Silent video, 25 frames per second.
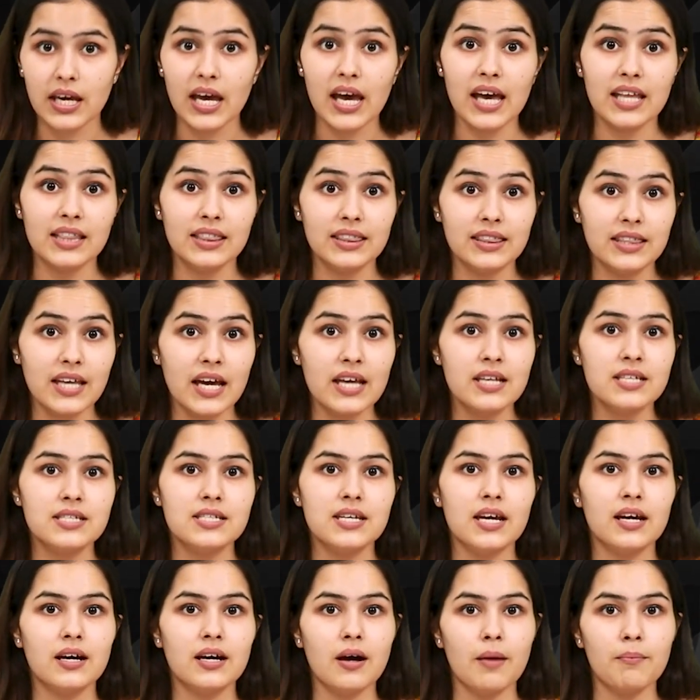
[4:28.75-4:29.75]
and then
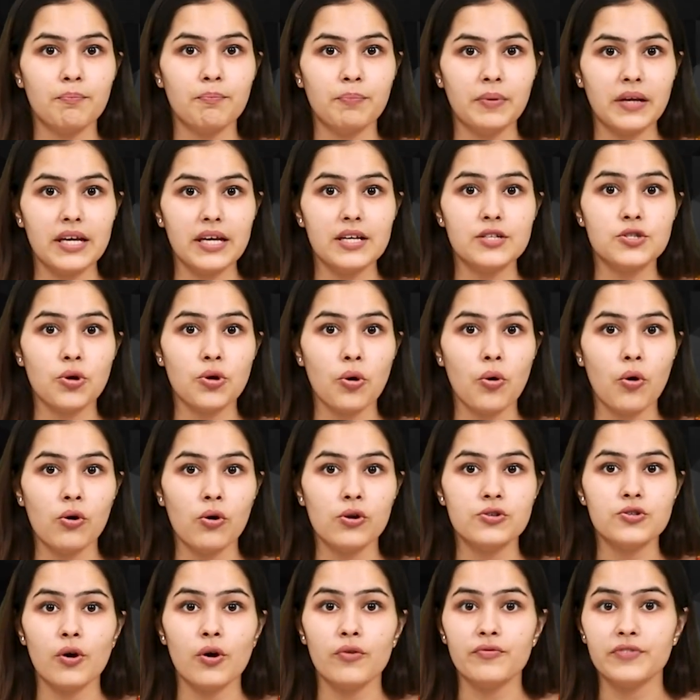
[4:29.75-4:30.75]
take complete
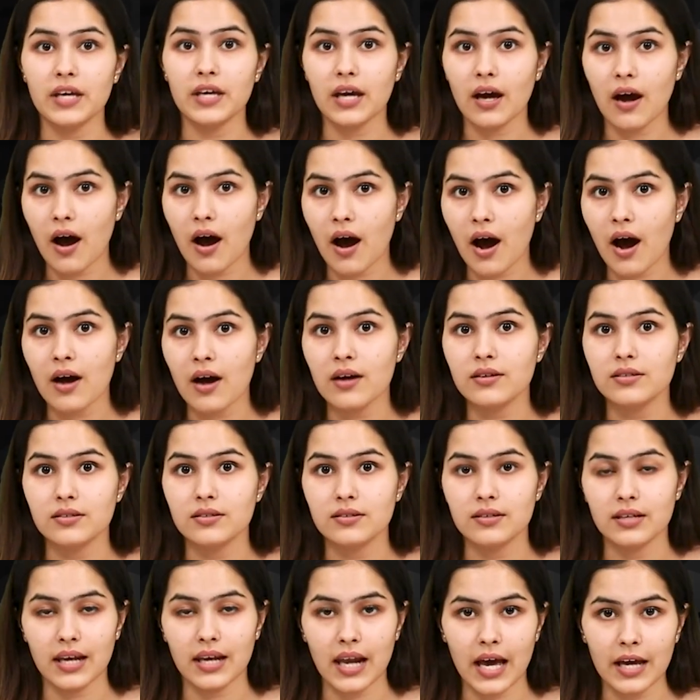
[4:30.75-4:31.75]
hold of their
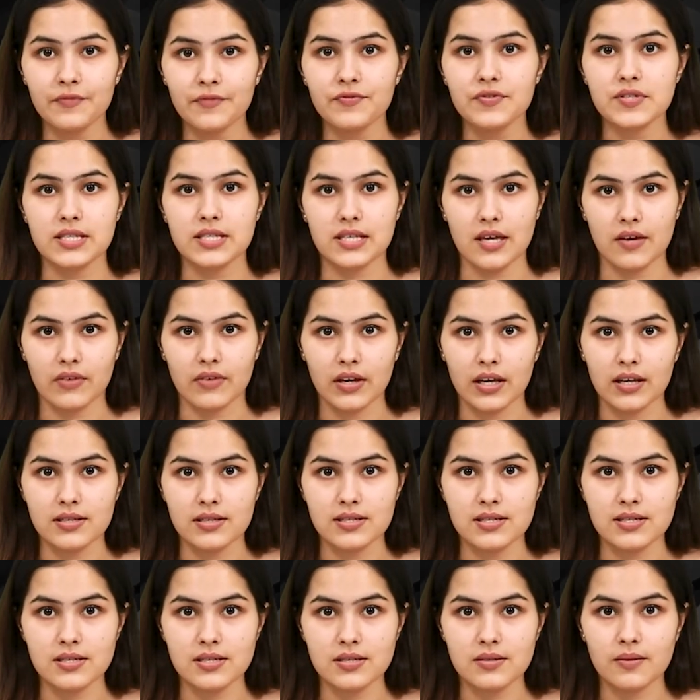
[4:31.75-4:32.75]
hard-earned life
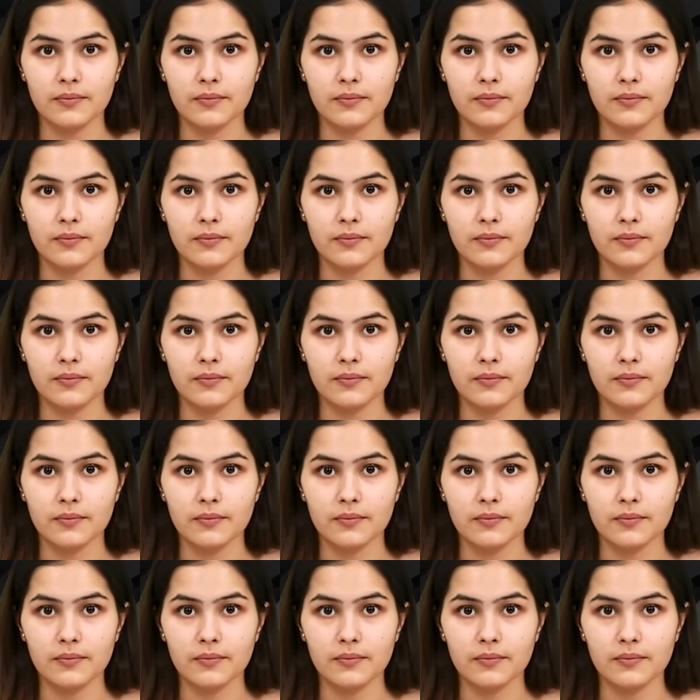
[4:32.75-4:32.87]
savings.